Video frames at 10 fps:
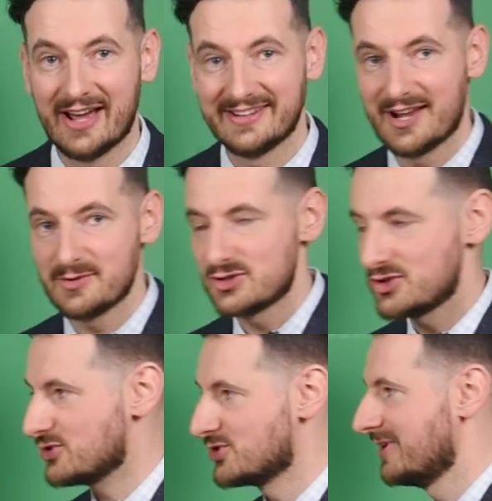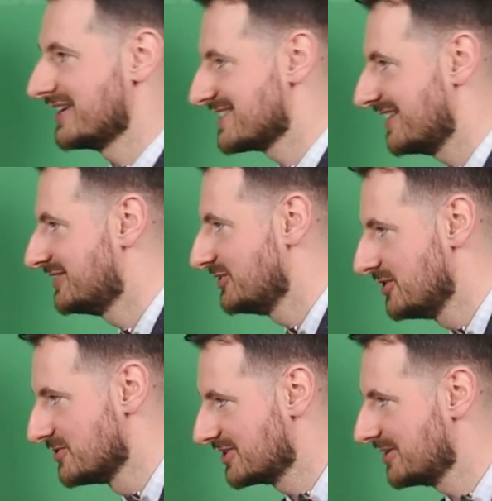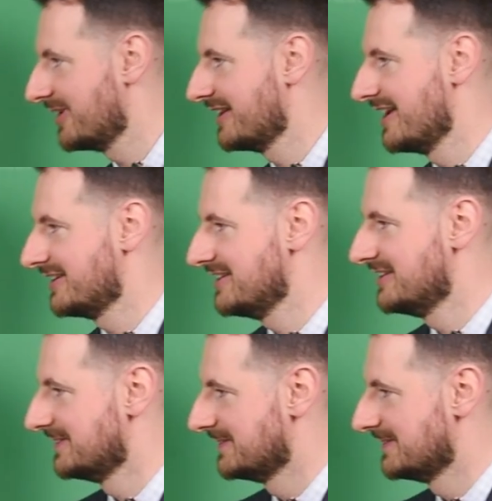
announce some exciting news. Come on in, Heikki.